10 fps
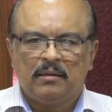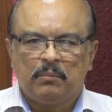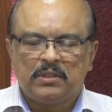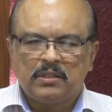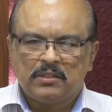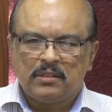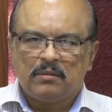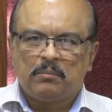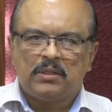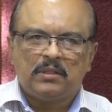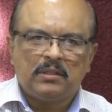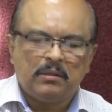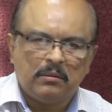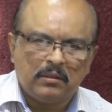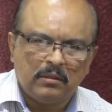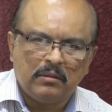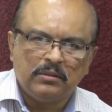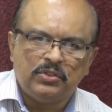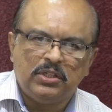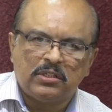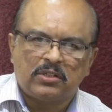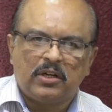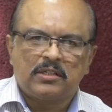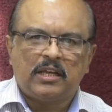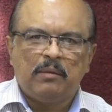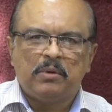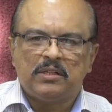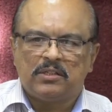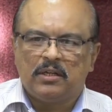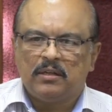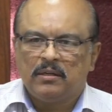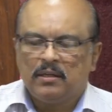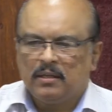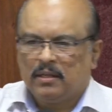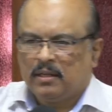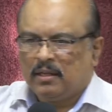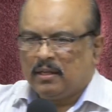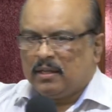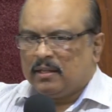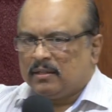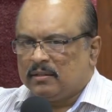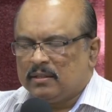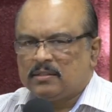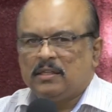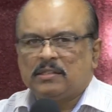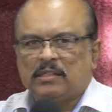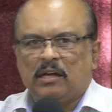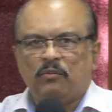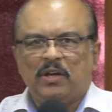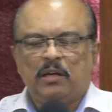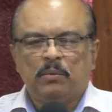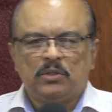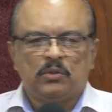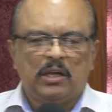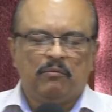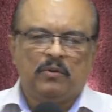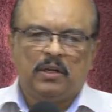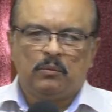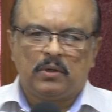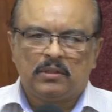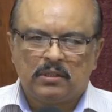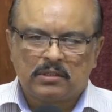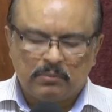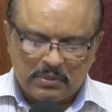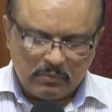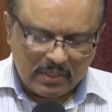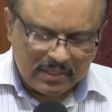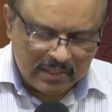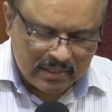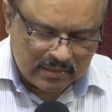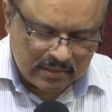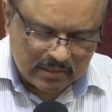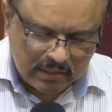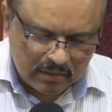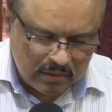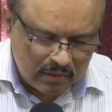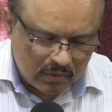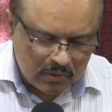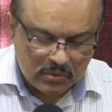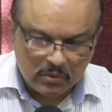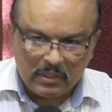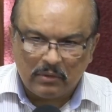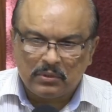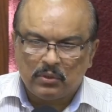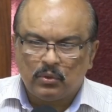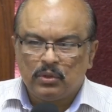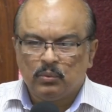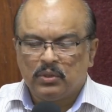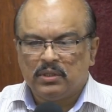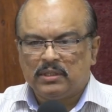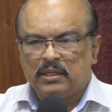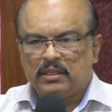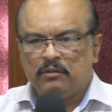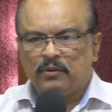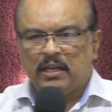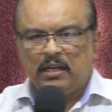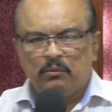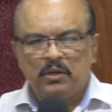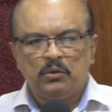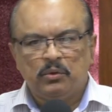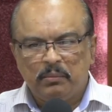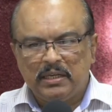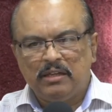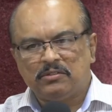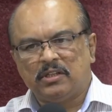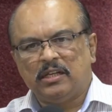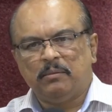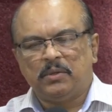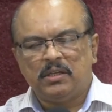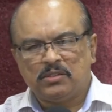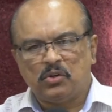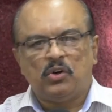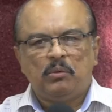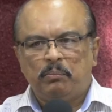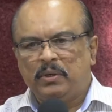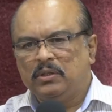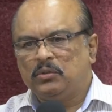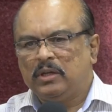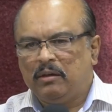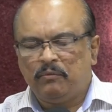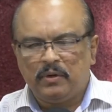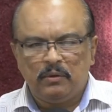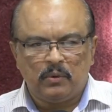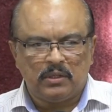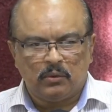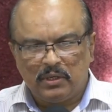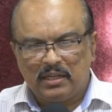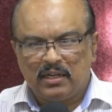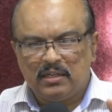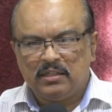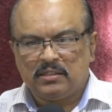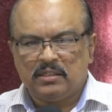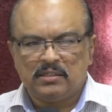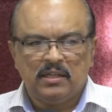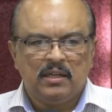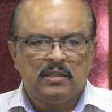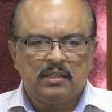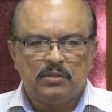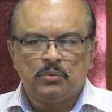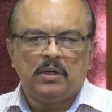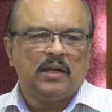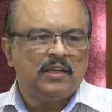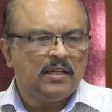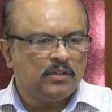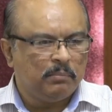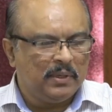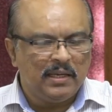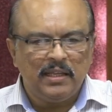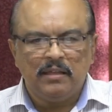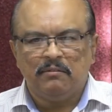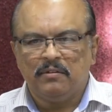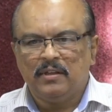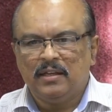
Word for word: But, this, but the Jesus Christ came and said, this is available to everyone. The scripture very clearly says, God so loved the whole world that if anyone who believes in him, it is open to everyone. The only condition is that you and I need to believe